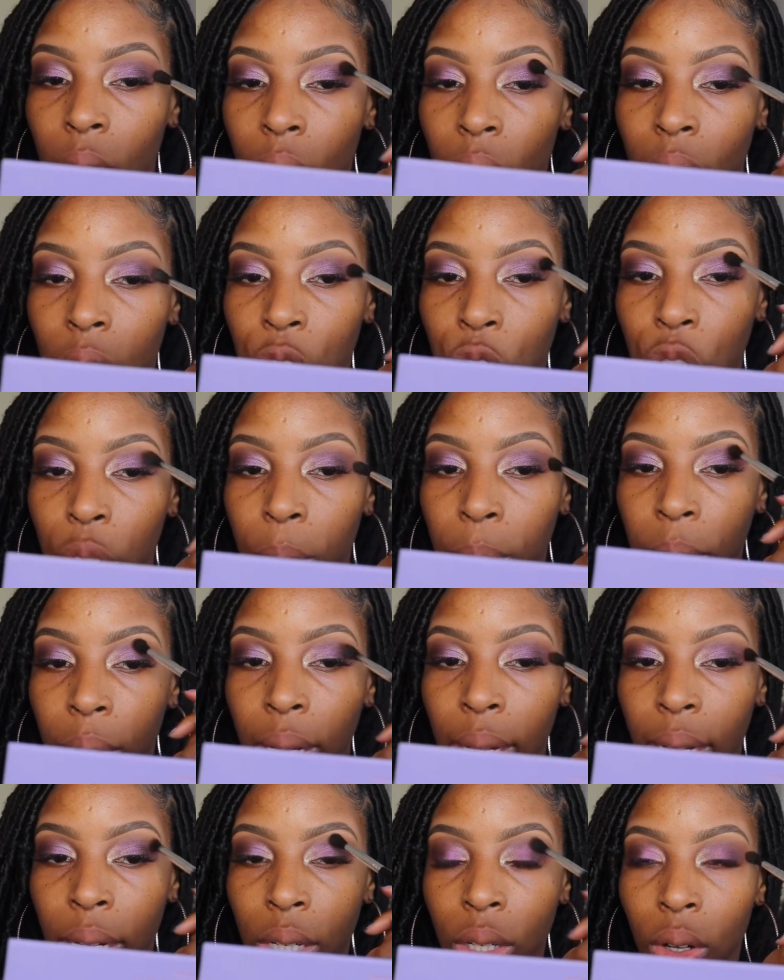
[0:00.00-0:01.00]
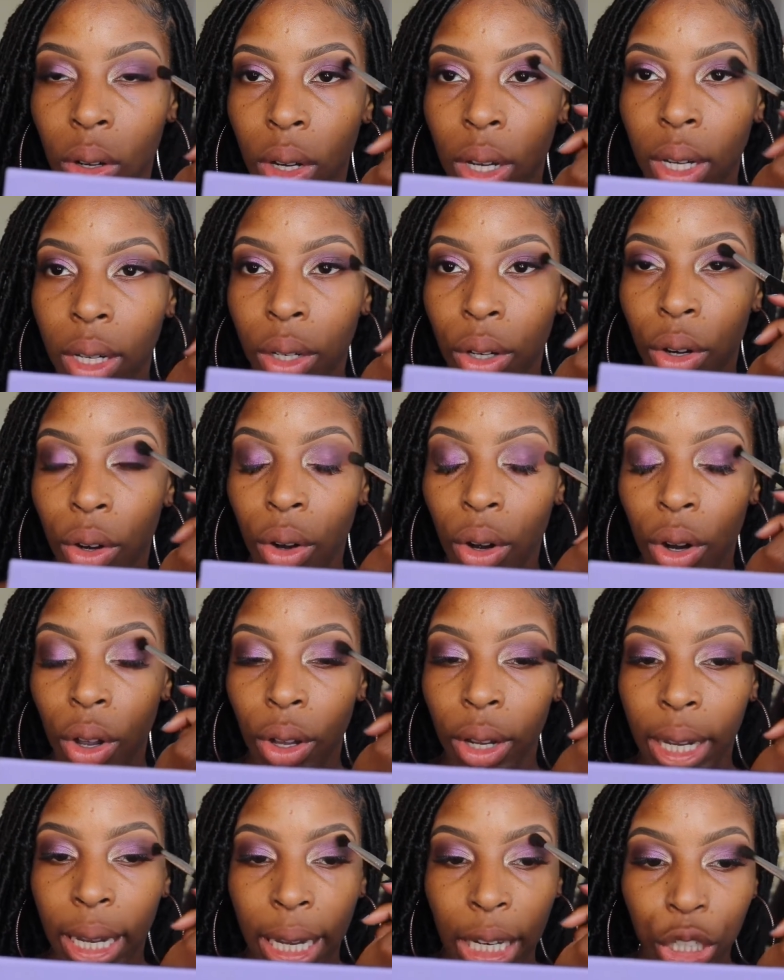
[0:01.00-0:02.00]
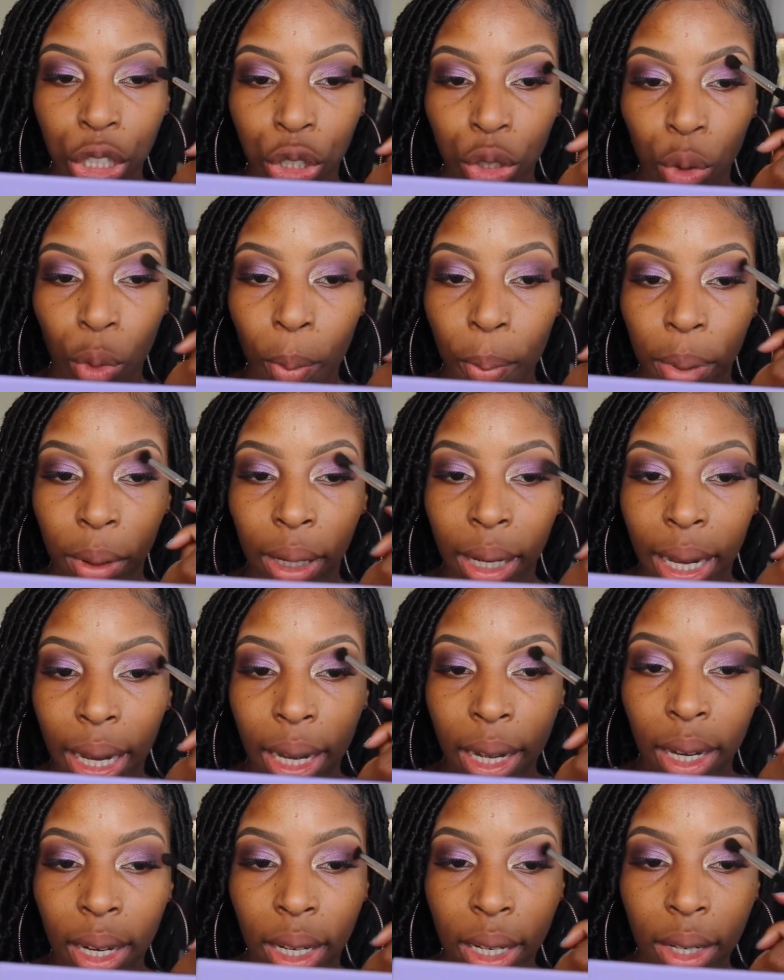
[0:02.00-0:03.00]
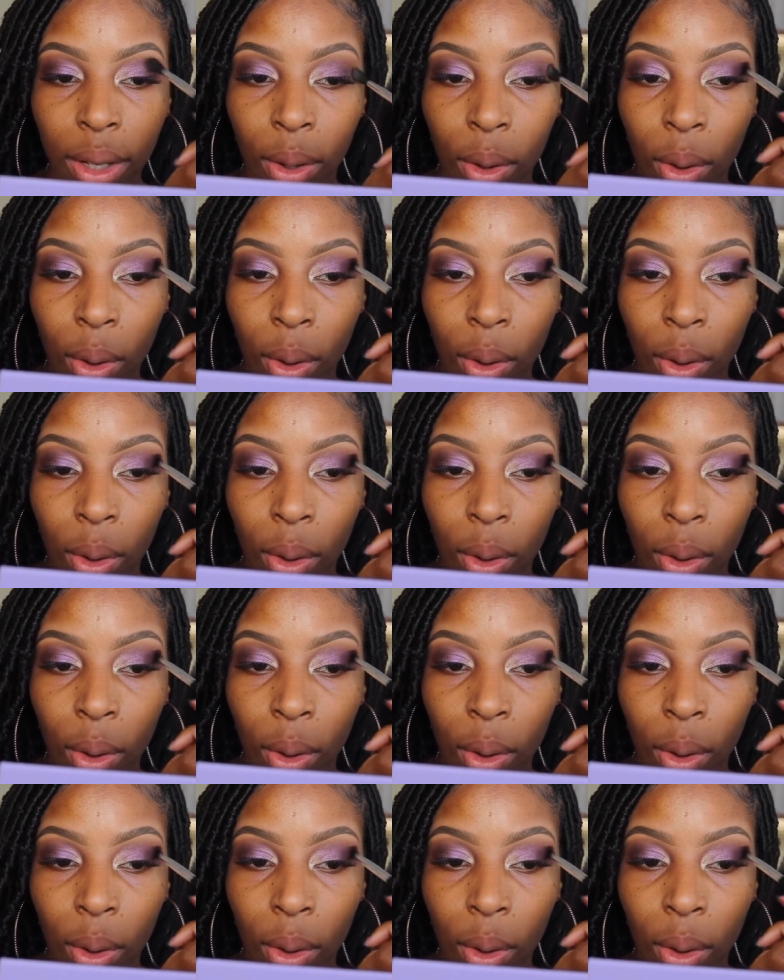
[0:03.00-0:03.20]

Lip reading: Get your blend on, girl. Get your blend